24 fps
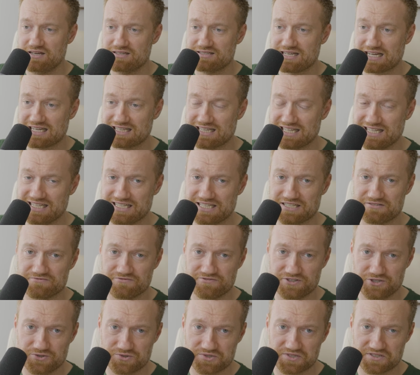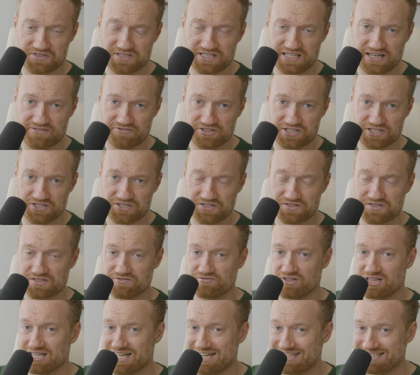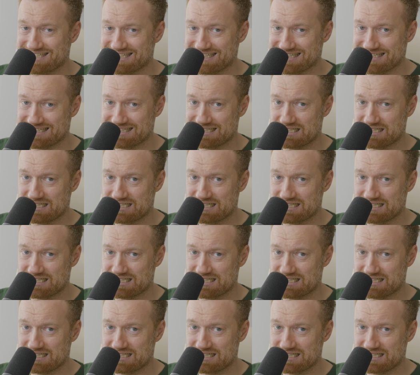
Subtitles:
Secondly, he confuses the definitions of lending